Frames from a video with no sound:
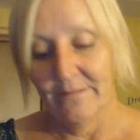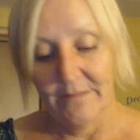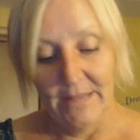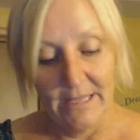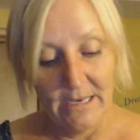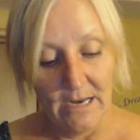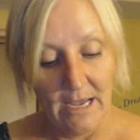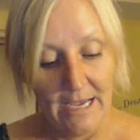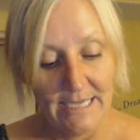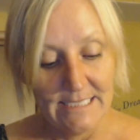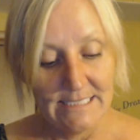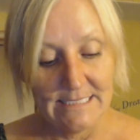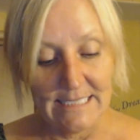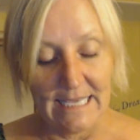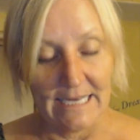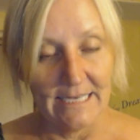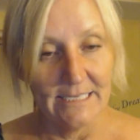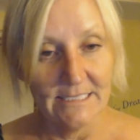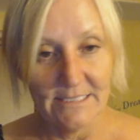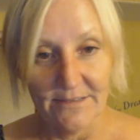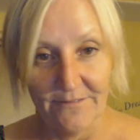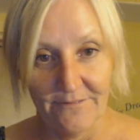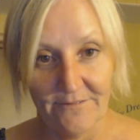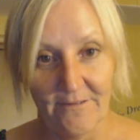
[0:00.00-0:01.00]
and then I set
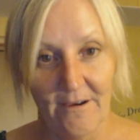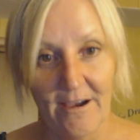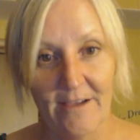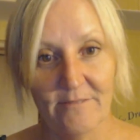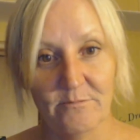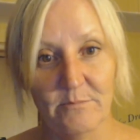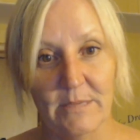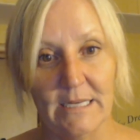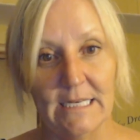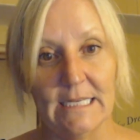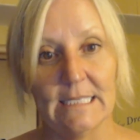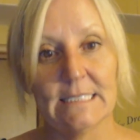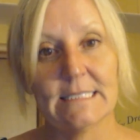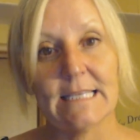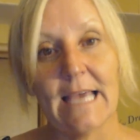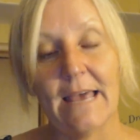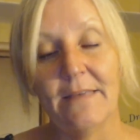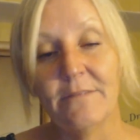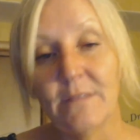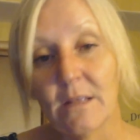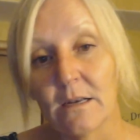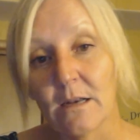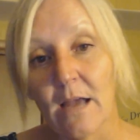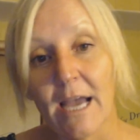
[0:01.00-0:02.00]
it to 5 minutes,
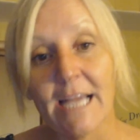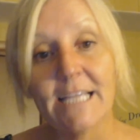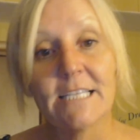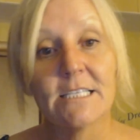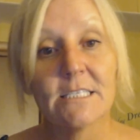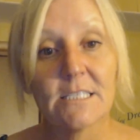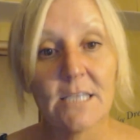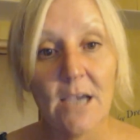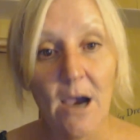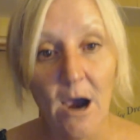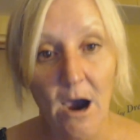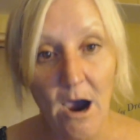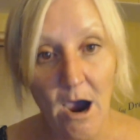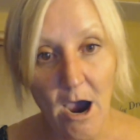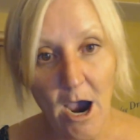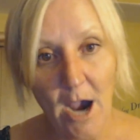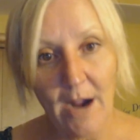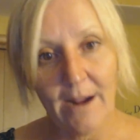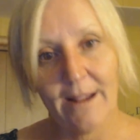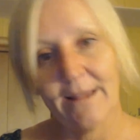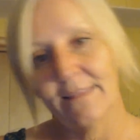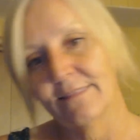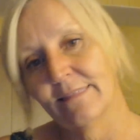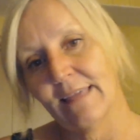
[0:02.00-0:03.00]
and then I
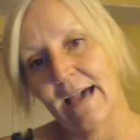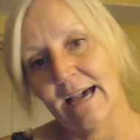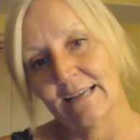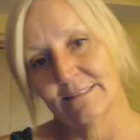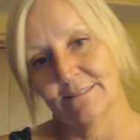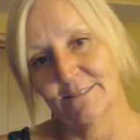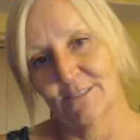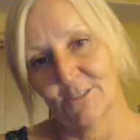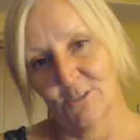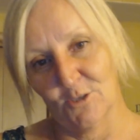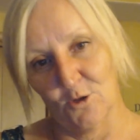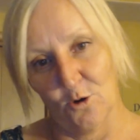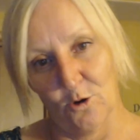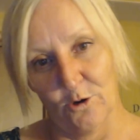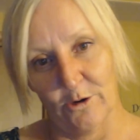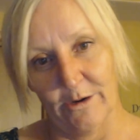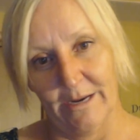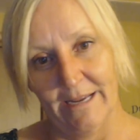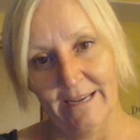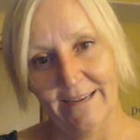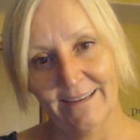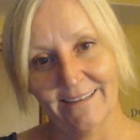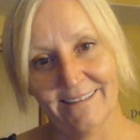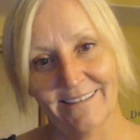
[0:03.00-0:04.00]
talk that
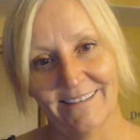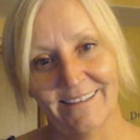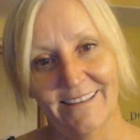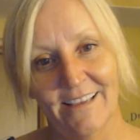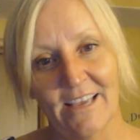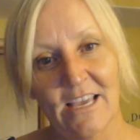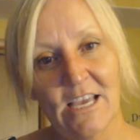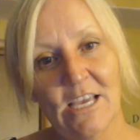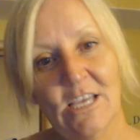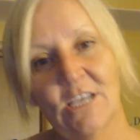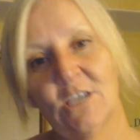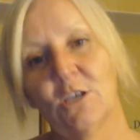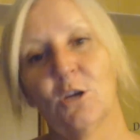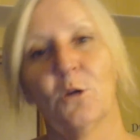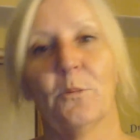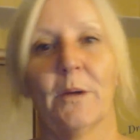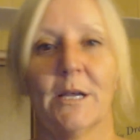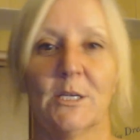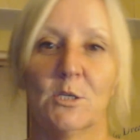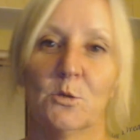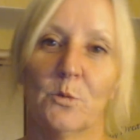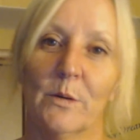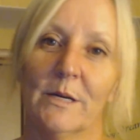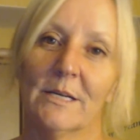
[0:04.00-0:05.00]
story. You know,
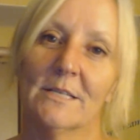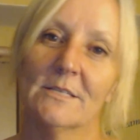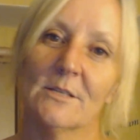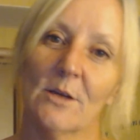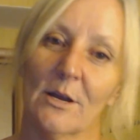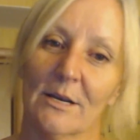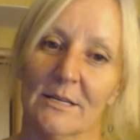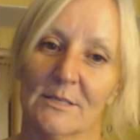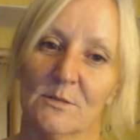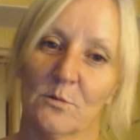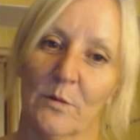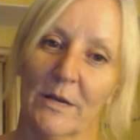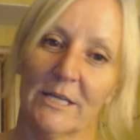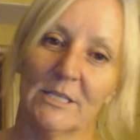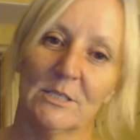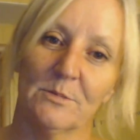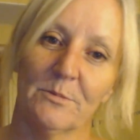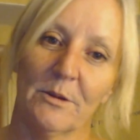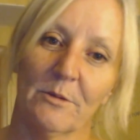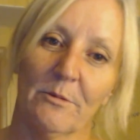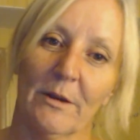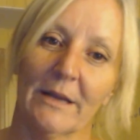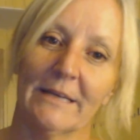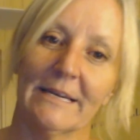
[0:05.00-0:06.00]
my twin is on his way
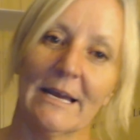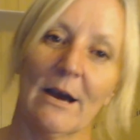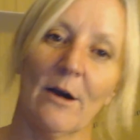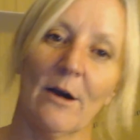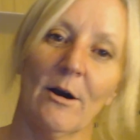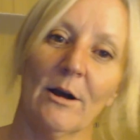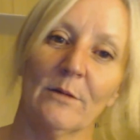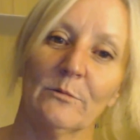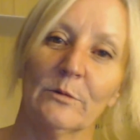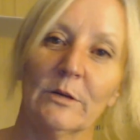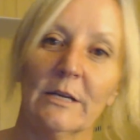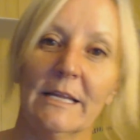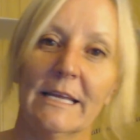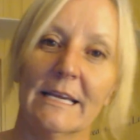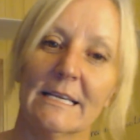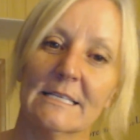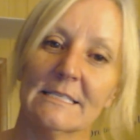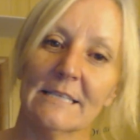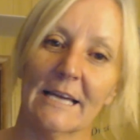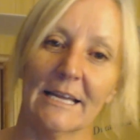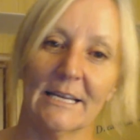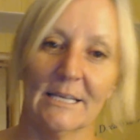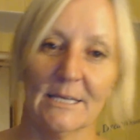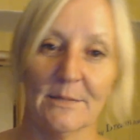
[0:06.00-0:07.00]
to me right now. I'm really
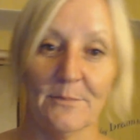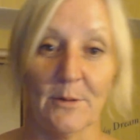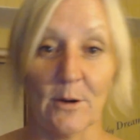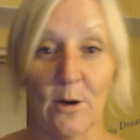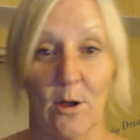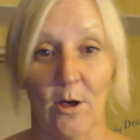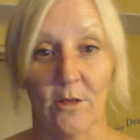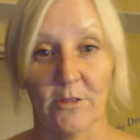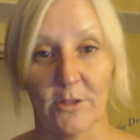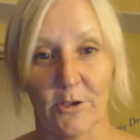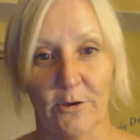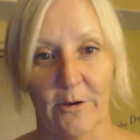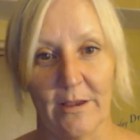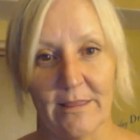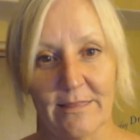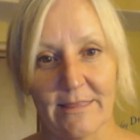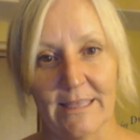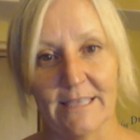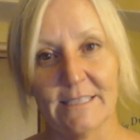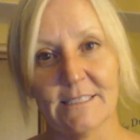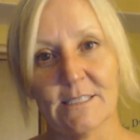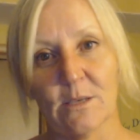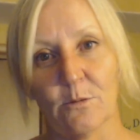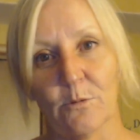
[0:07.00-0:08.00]
excited about all the great
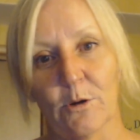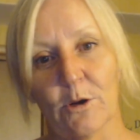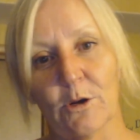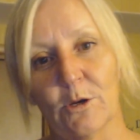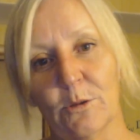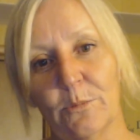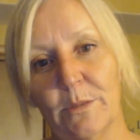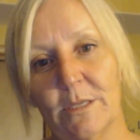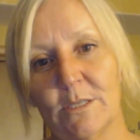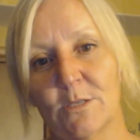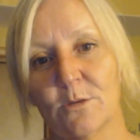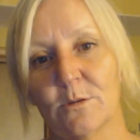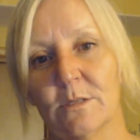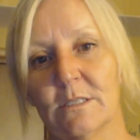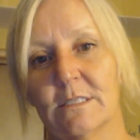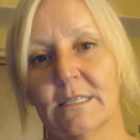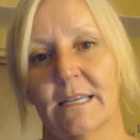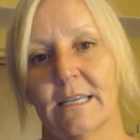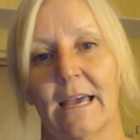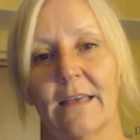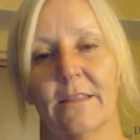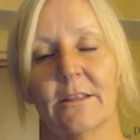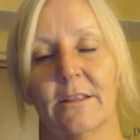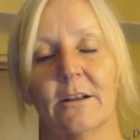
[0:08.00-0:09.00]
things that we're going to be doing
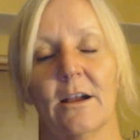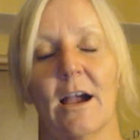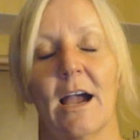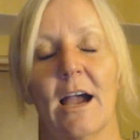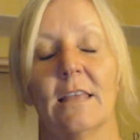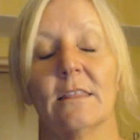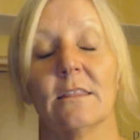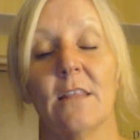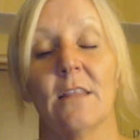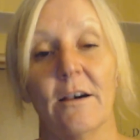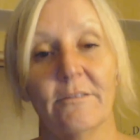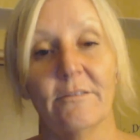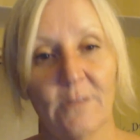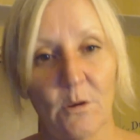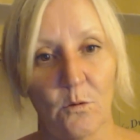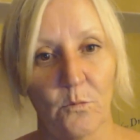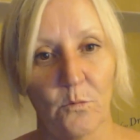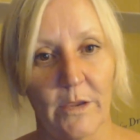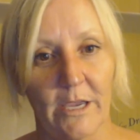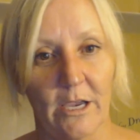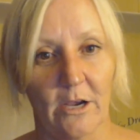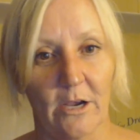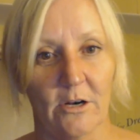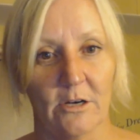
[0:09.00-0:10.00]
together. I love that
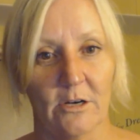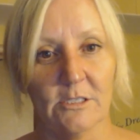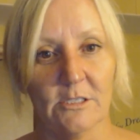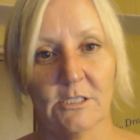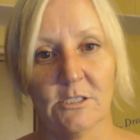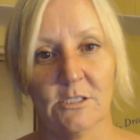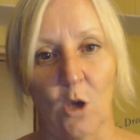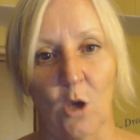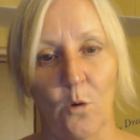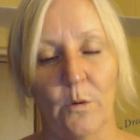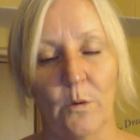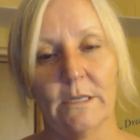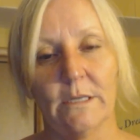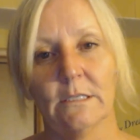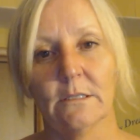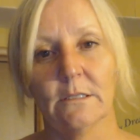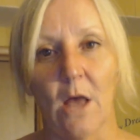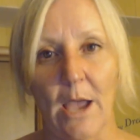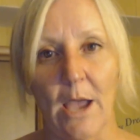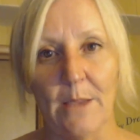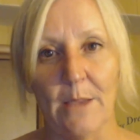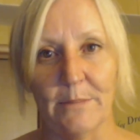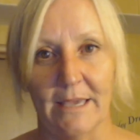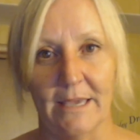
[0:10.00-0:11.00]
we are so in
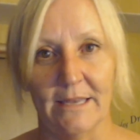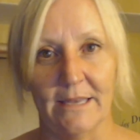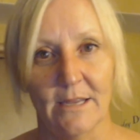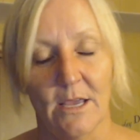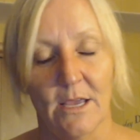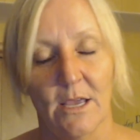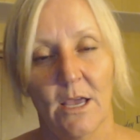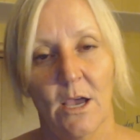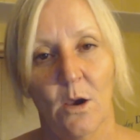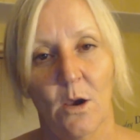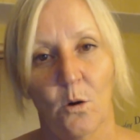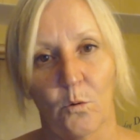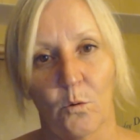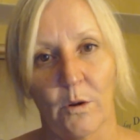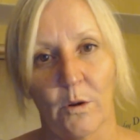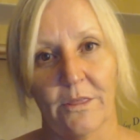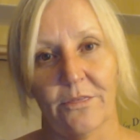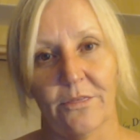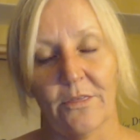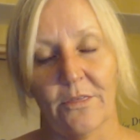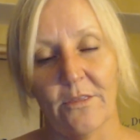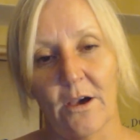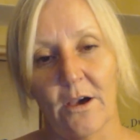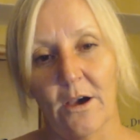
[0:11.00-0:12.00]
alignment
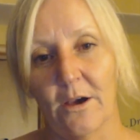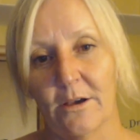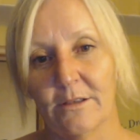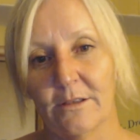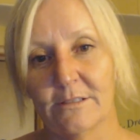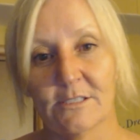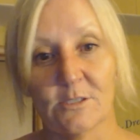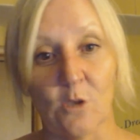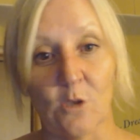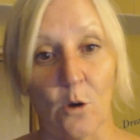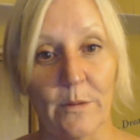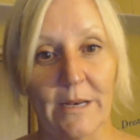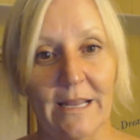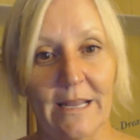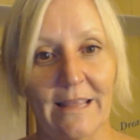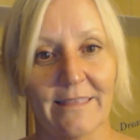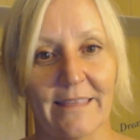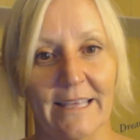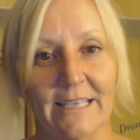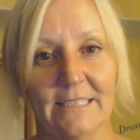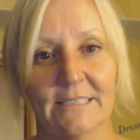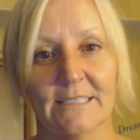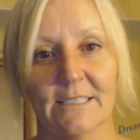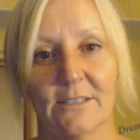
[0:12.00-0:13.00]
with so many
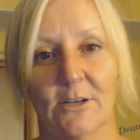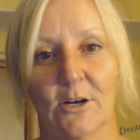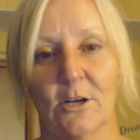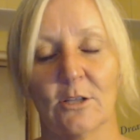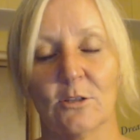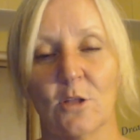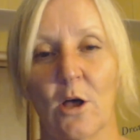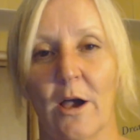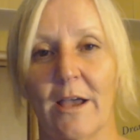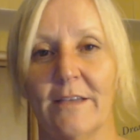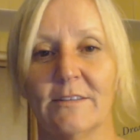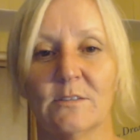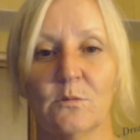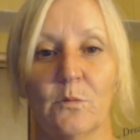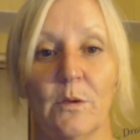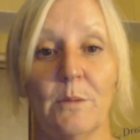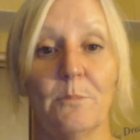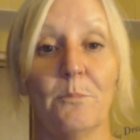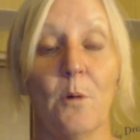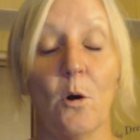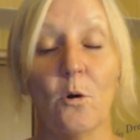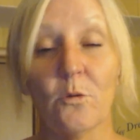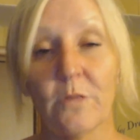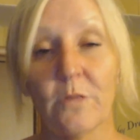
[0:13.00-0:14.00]
things in our lives. We